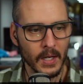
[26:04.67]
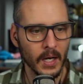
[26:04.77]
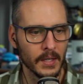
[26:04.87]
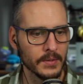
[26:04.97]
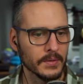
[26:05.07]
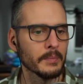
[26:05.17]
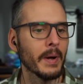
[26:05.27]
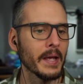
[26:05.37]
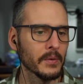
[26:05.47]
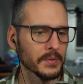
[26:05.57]
uh, using
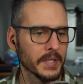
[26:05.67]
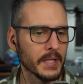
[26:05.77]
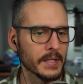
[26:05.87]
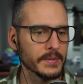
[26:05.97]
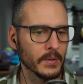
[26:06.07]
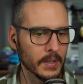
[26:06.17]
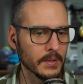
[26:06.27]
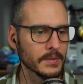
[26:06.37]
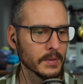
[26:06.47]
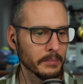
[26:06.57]
Pi-hole DNS or
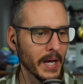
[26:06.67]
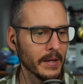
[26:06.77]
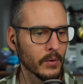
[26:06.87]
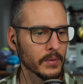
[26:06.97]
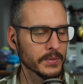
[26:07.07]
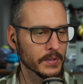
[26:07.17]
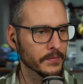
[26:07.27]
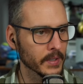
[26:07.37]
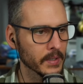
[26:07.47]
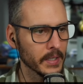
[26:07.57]
using Pi-hole just for
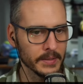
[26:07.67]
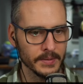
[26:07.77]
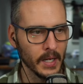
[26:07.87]
the clients?